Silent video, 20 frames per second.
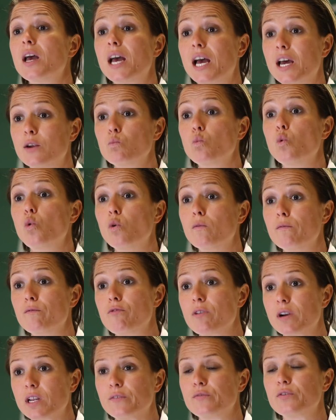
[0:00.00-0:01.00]
and warmth
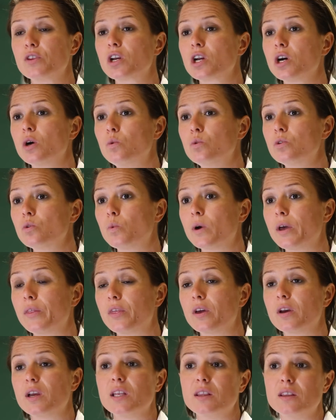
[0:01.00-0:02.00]
ready for the colder
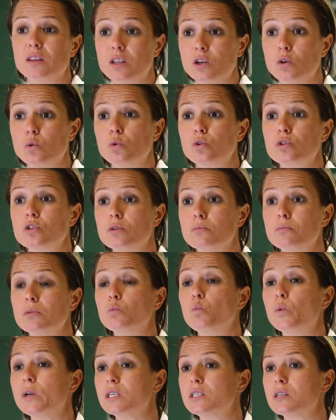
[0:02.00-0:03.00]
weather in the autumn
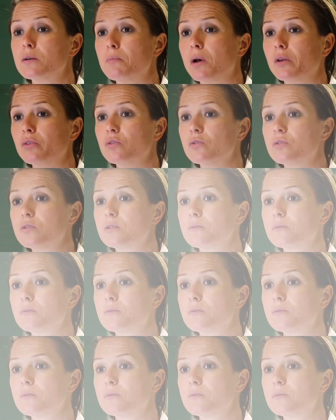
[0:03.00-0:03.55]
and winter months.